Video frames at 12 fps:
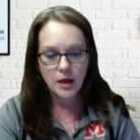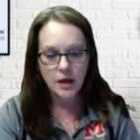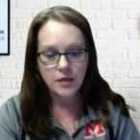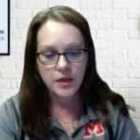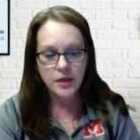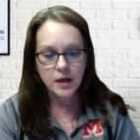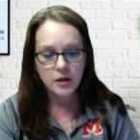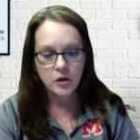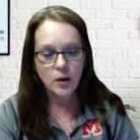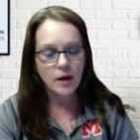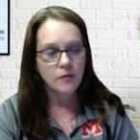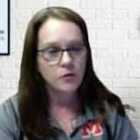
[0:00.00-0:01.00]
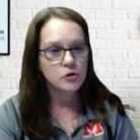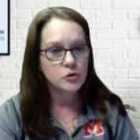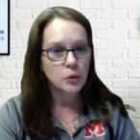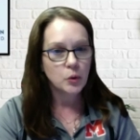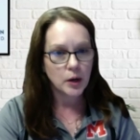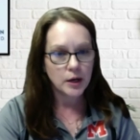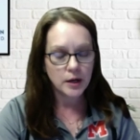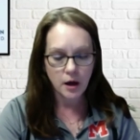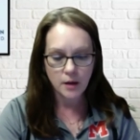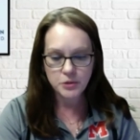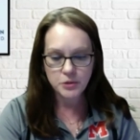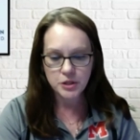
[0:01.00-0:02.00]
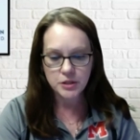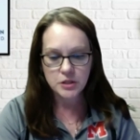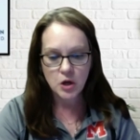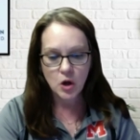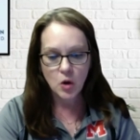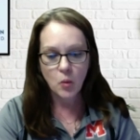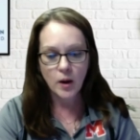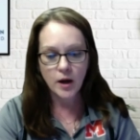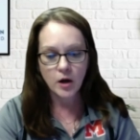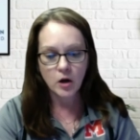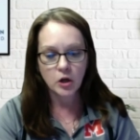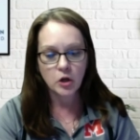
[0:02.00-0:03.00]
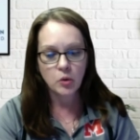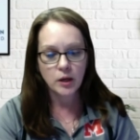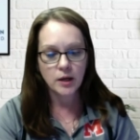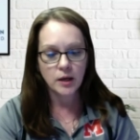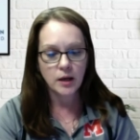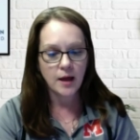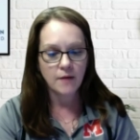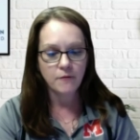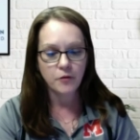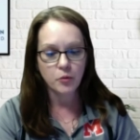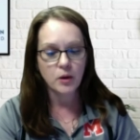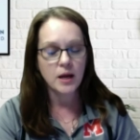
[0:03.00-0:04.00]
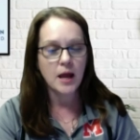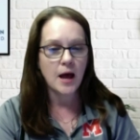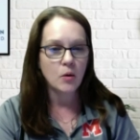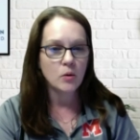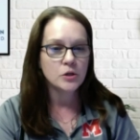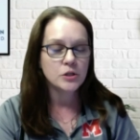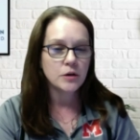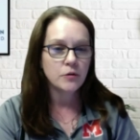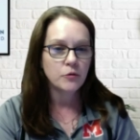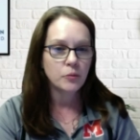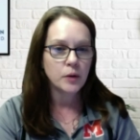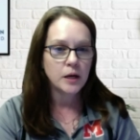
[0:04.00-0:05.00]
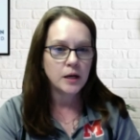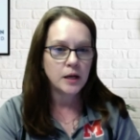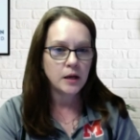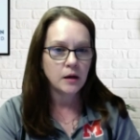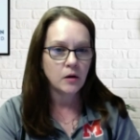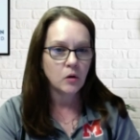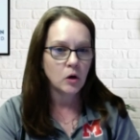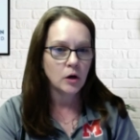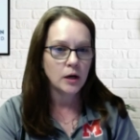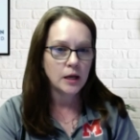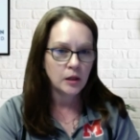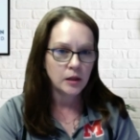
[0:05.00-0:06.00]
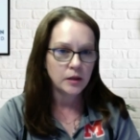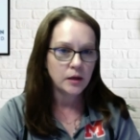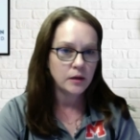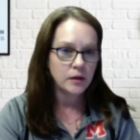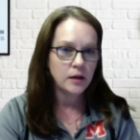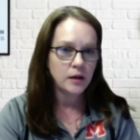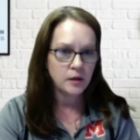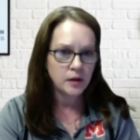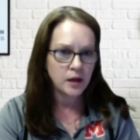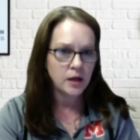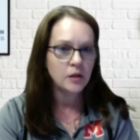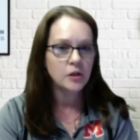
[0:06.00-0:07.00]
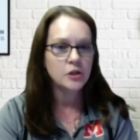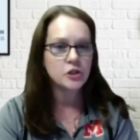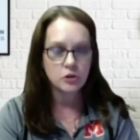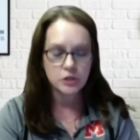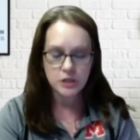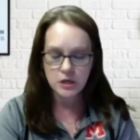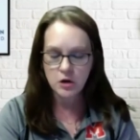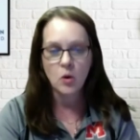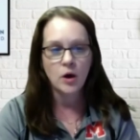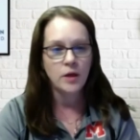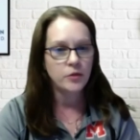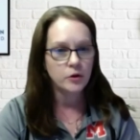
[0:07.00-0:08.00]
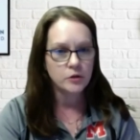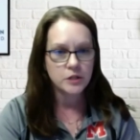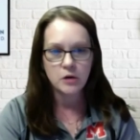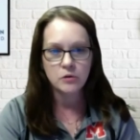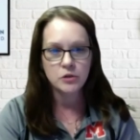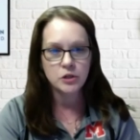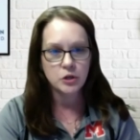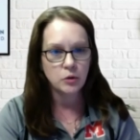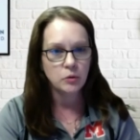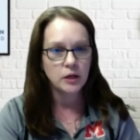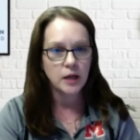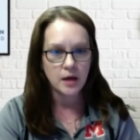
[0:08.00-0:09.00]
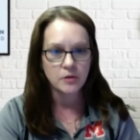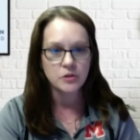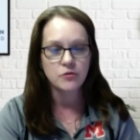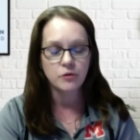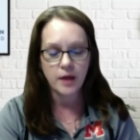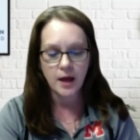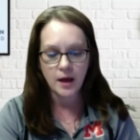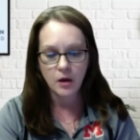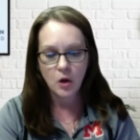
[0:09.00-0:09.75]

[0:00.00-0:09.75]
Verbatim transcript: Then you have your dual credit options where you can have three hours of reading or e English 1301, 1302 that counts for that,